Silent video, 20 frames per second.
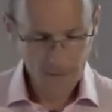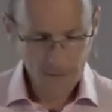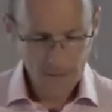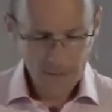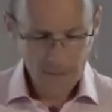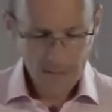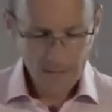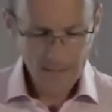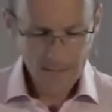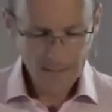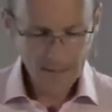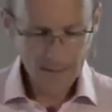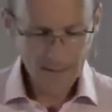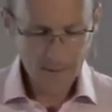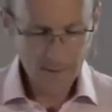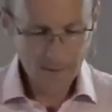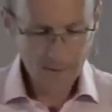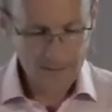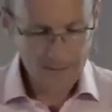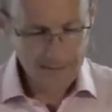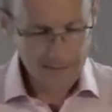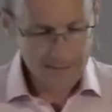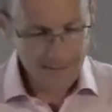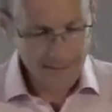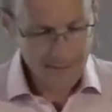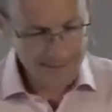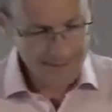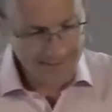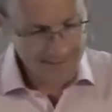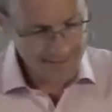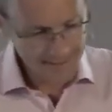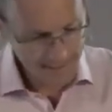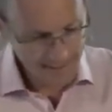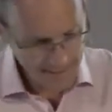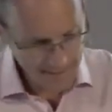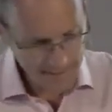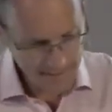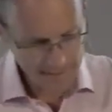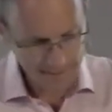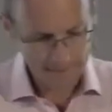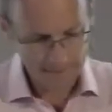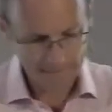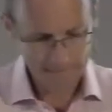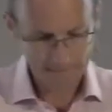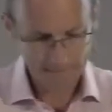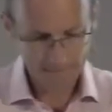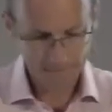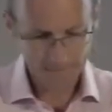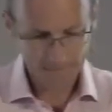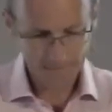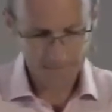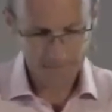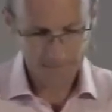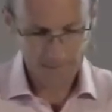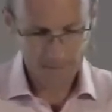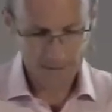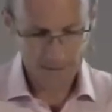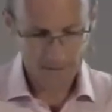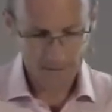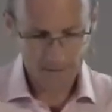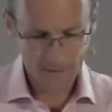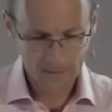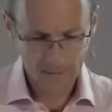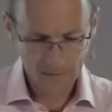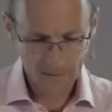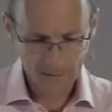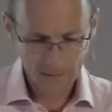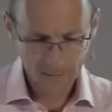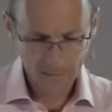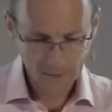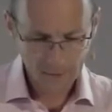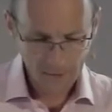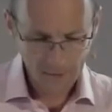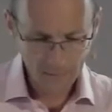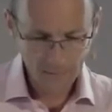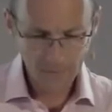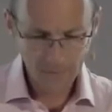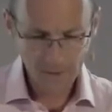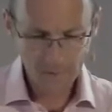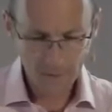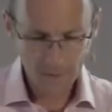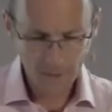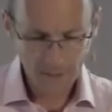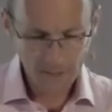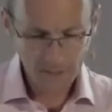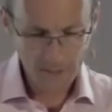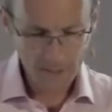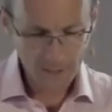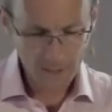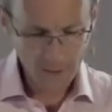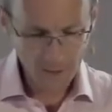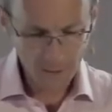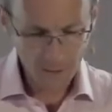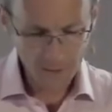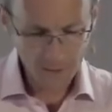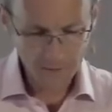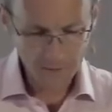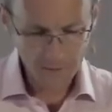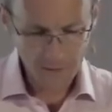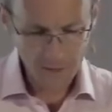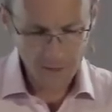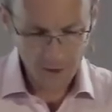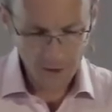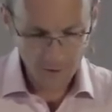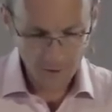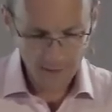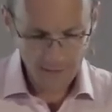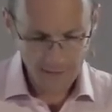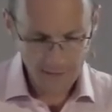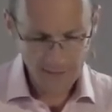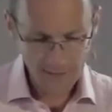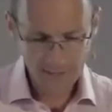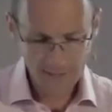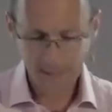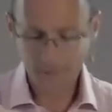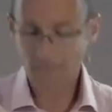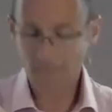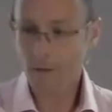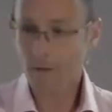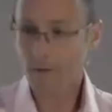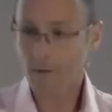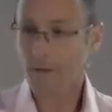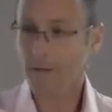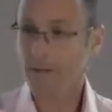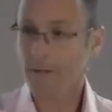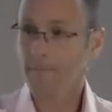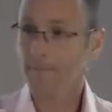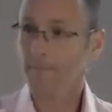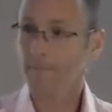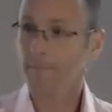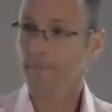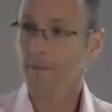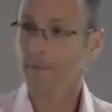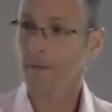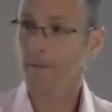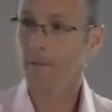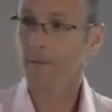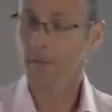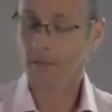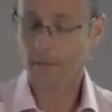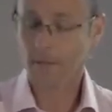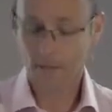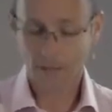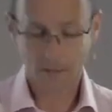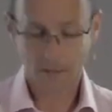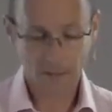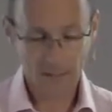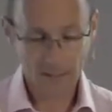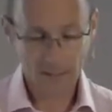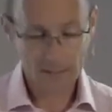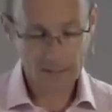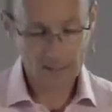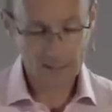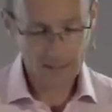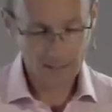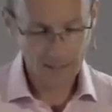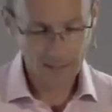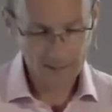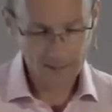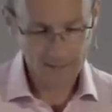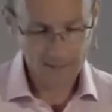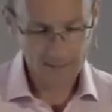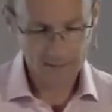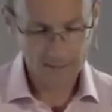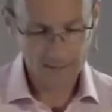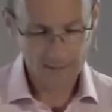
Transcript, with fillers: Second, there is anxiety. For some of us, money is a source of distress and worry because money is tight.